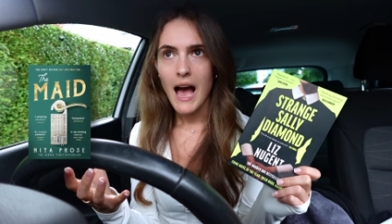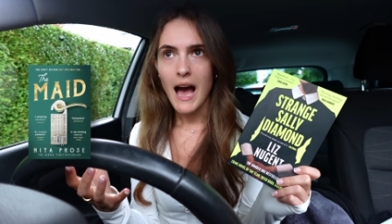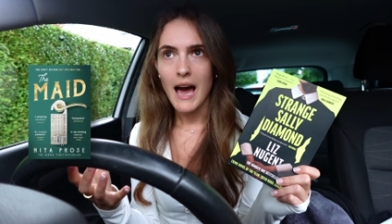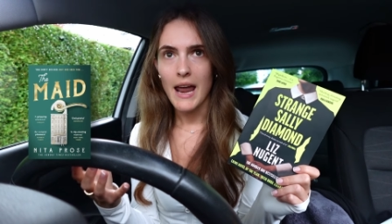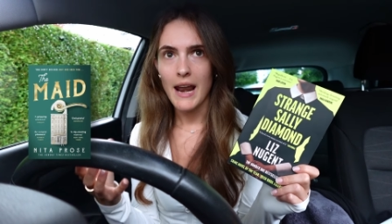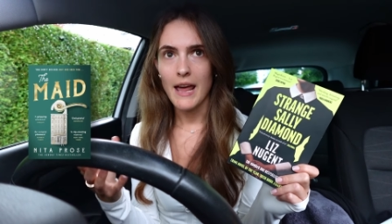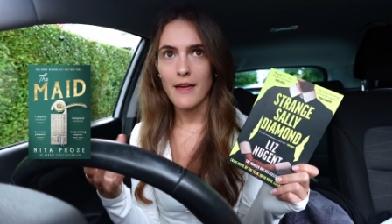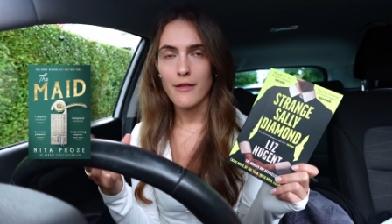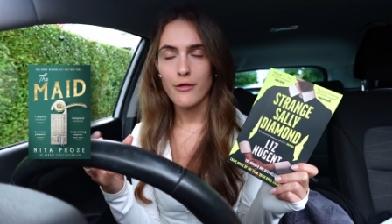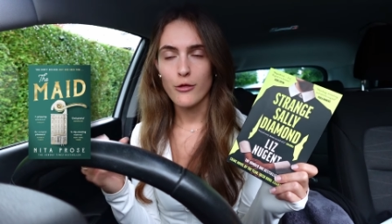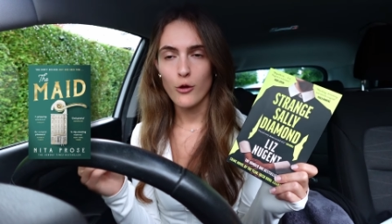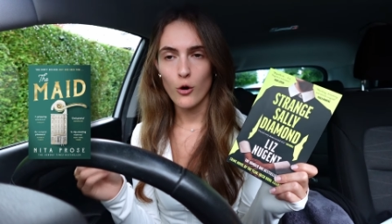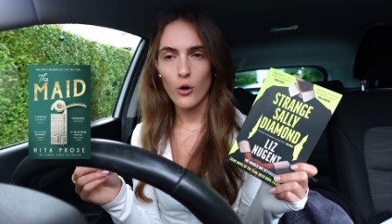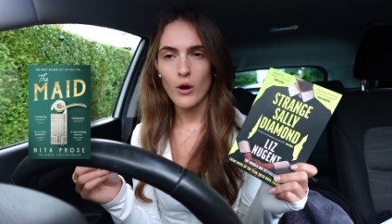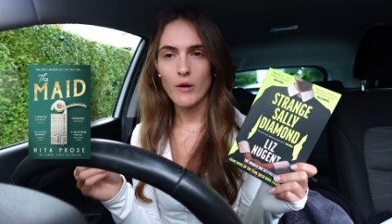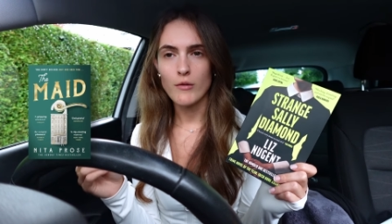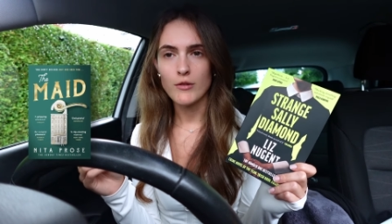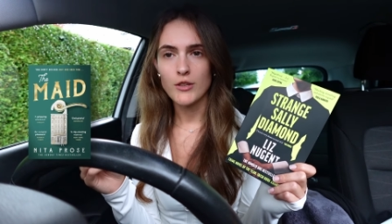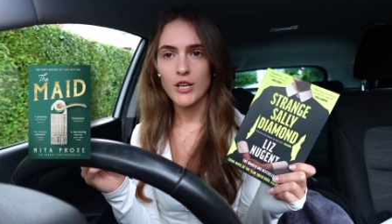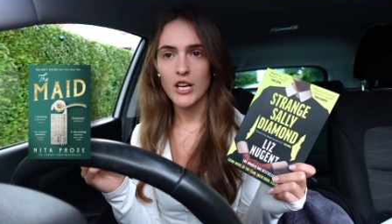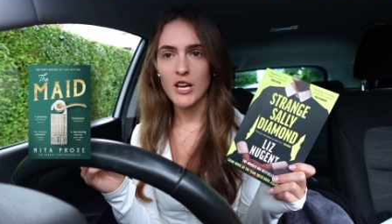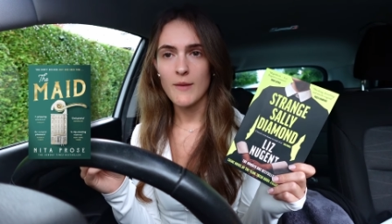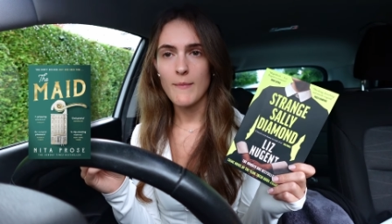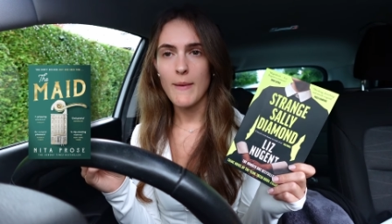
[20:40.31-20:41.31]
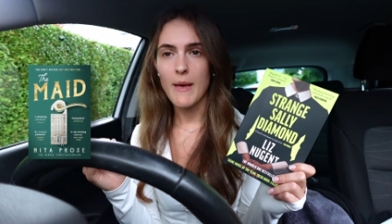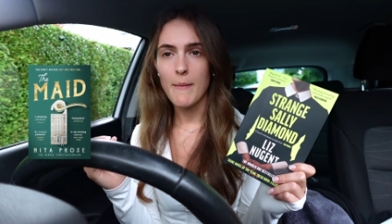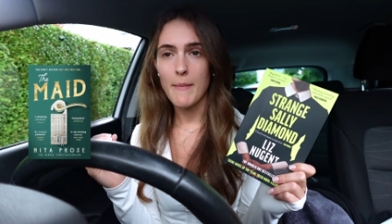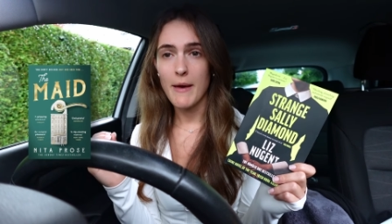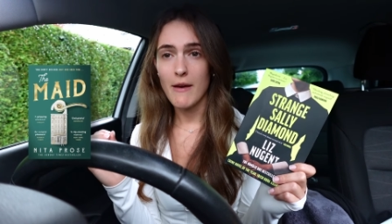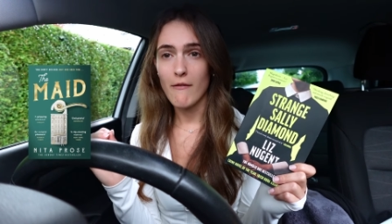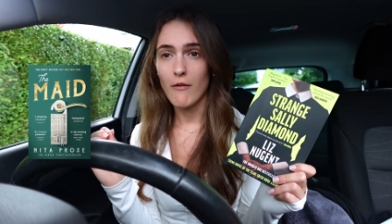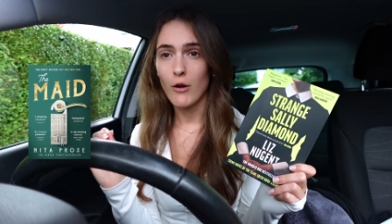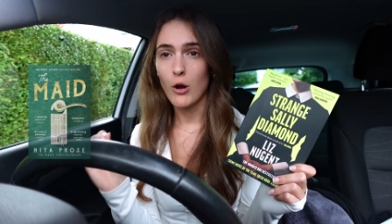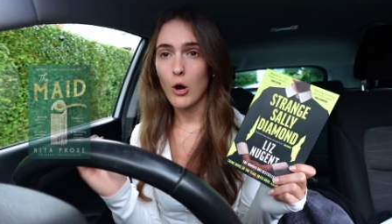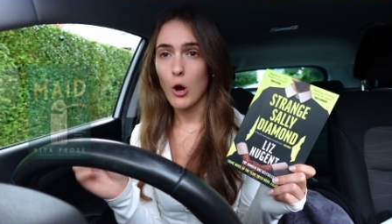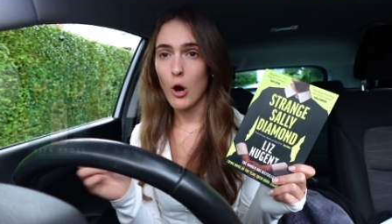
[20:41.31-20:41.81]
and I thought it was going to be a bit
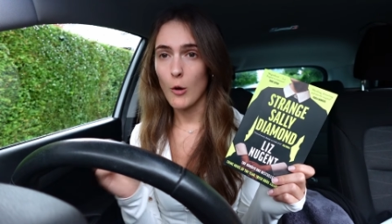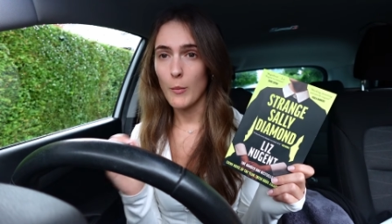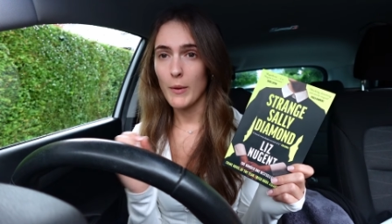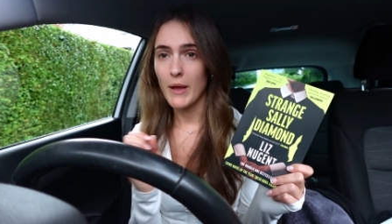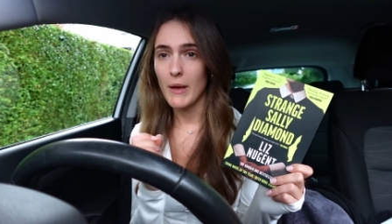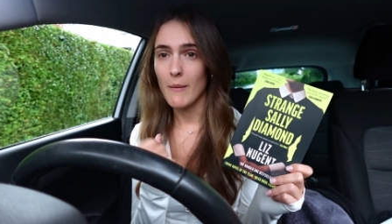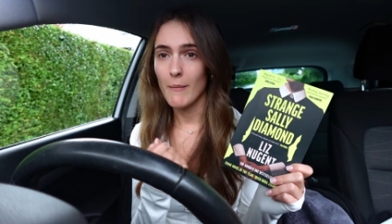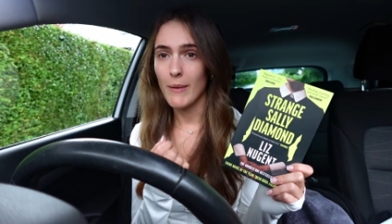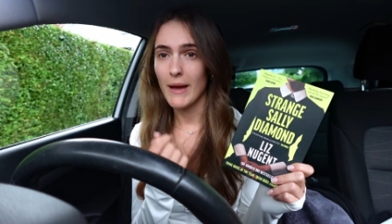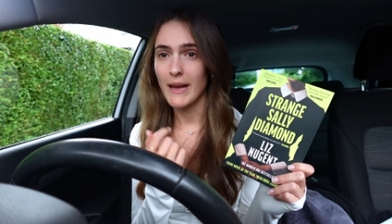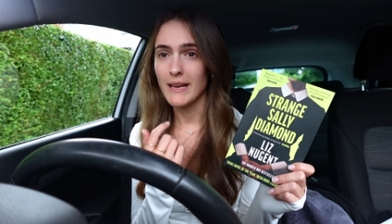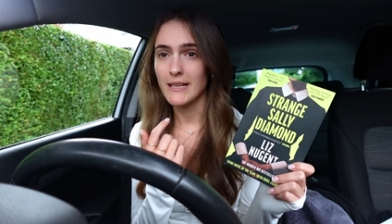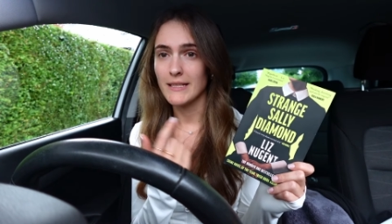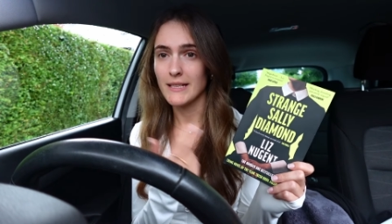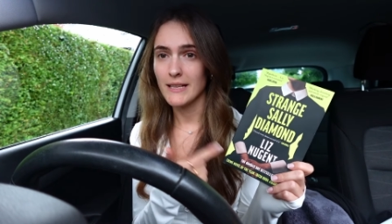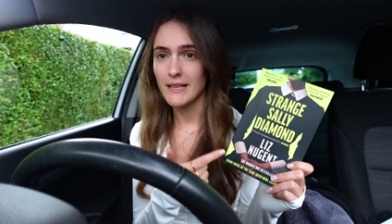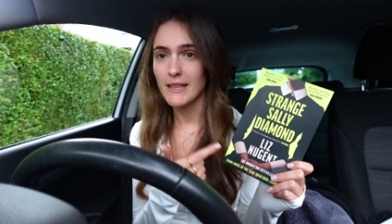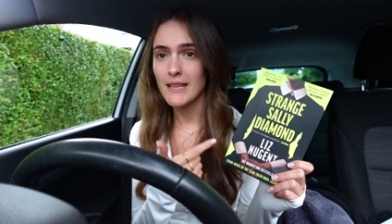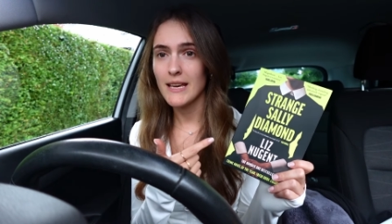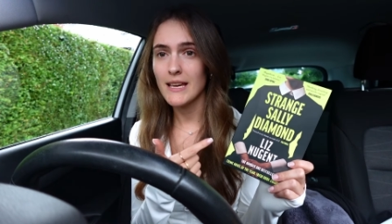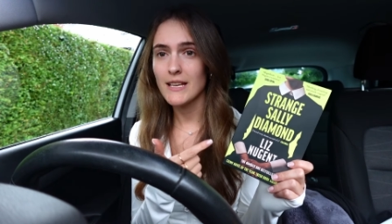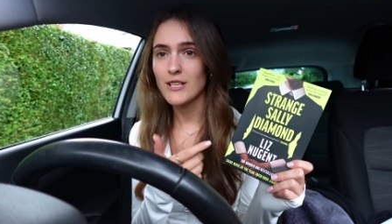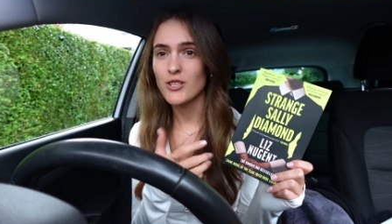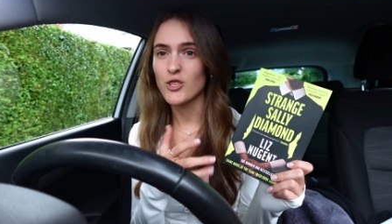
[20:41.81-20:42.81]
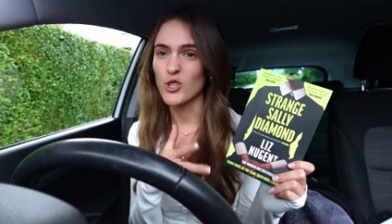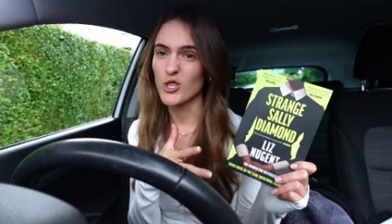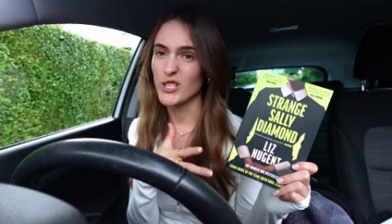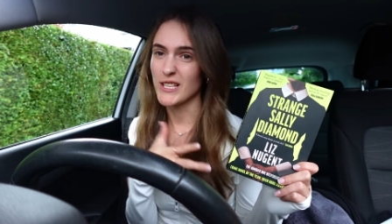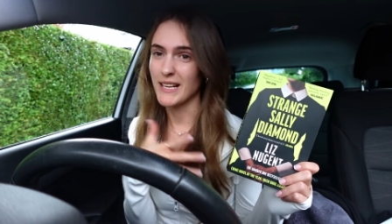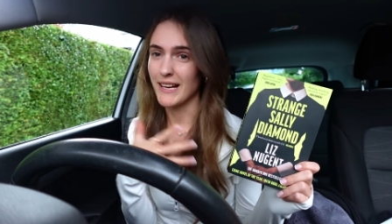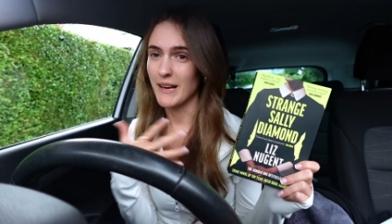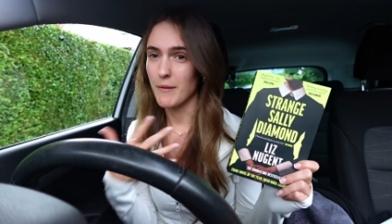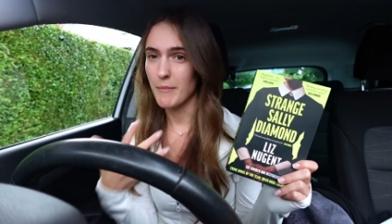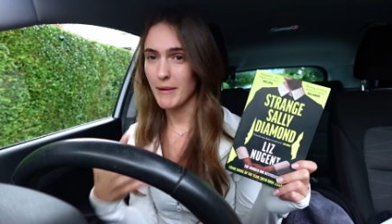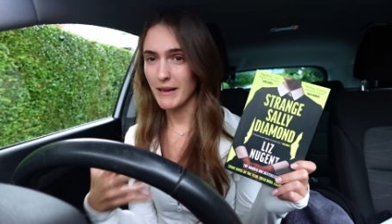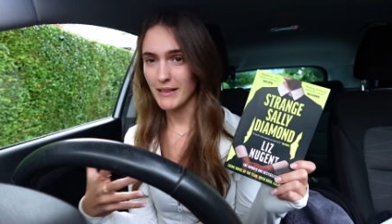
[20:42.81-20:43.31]
of a copy and paste to this, just
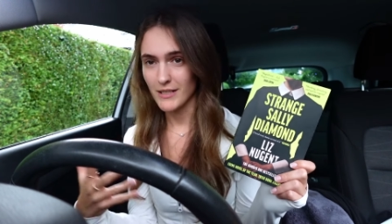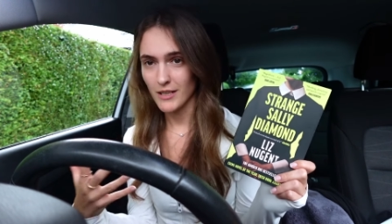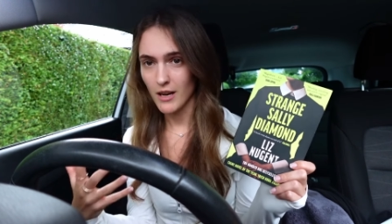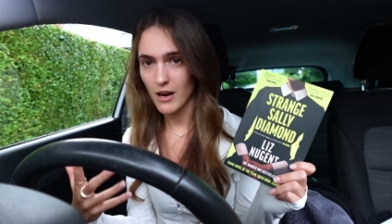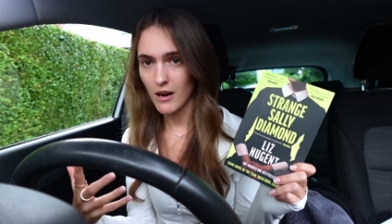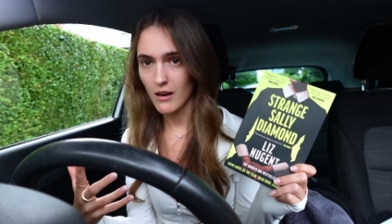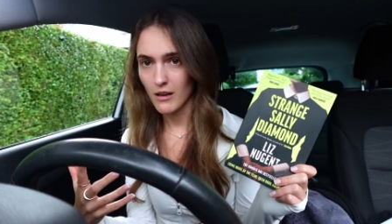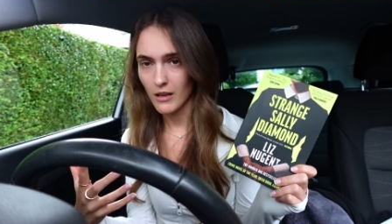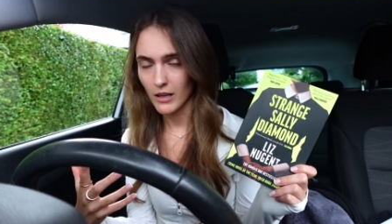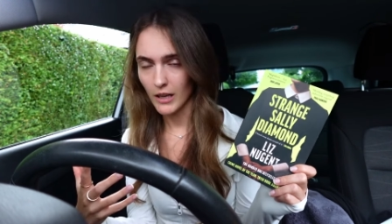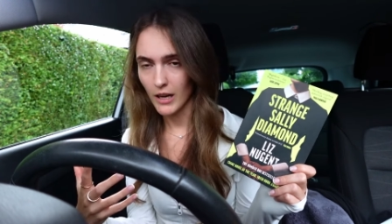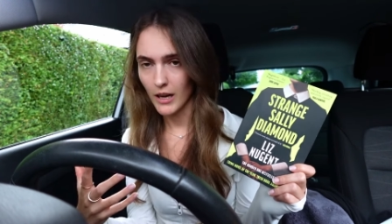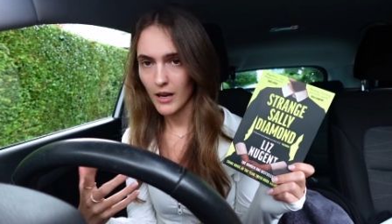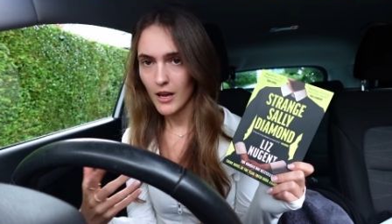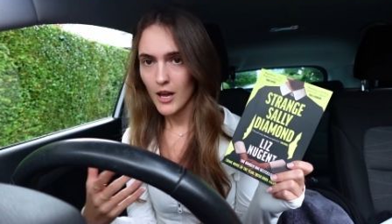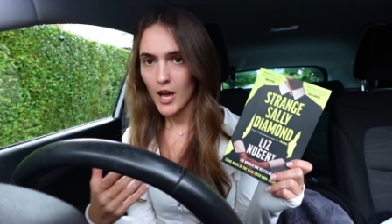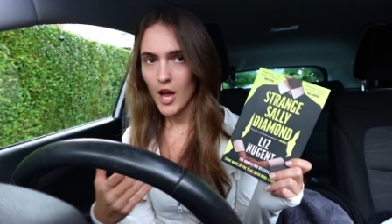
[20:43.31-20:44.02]
like a bit darker.